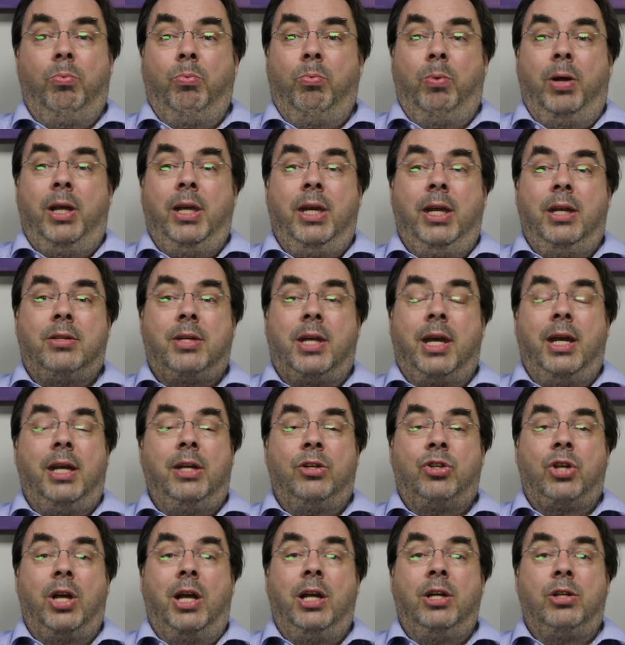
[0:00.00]
We need to get
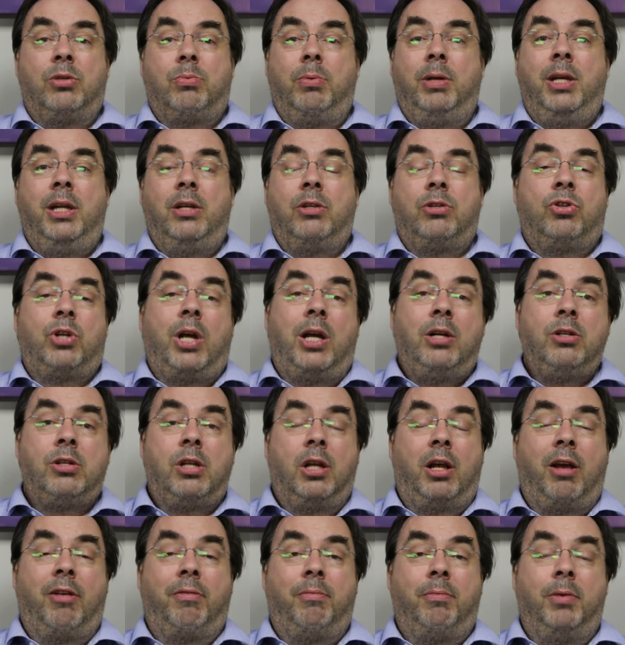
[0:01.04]
it changed. We need to change the
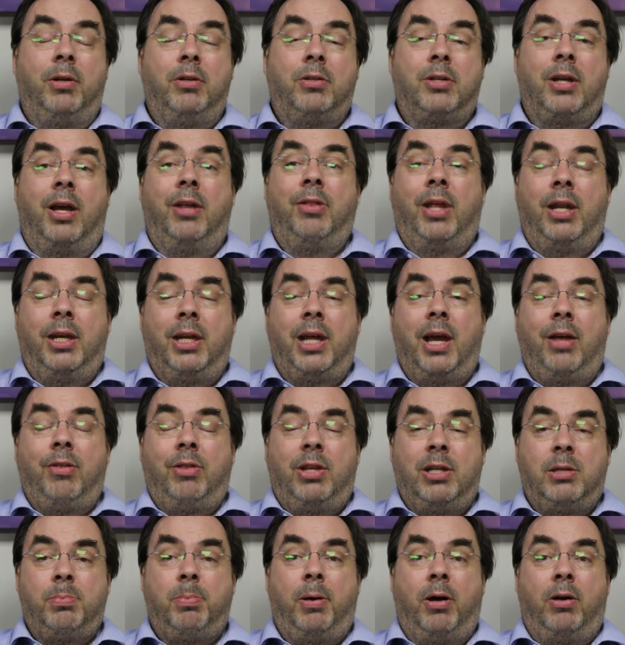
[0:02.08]
government and then get
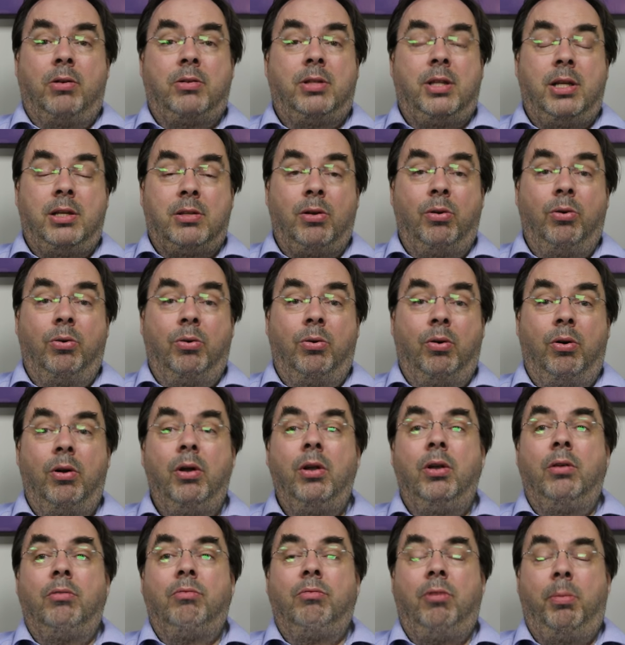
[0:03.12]
this part of this law
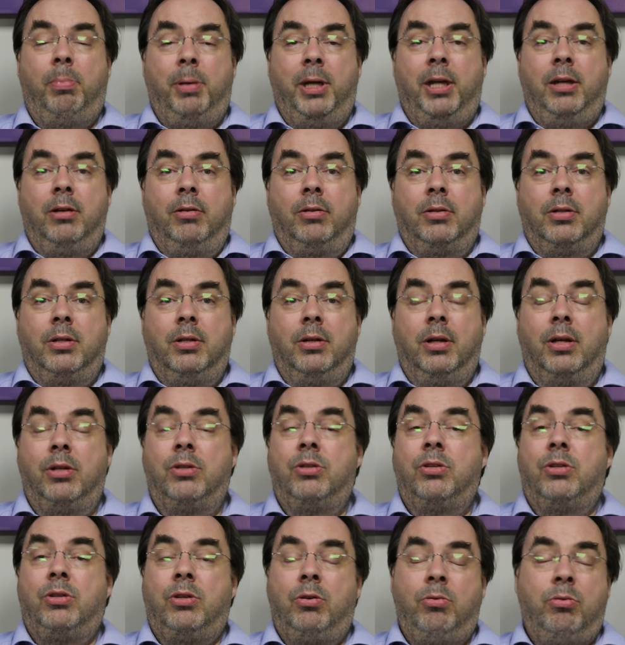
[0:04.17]
repealed as
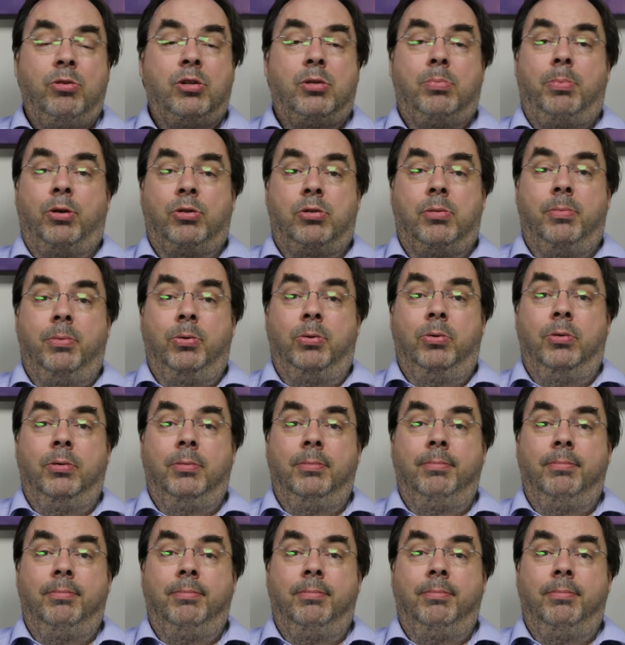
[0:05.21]
soon as possible.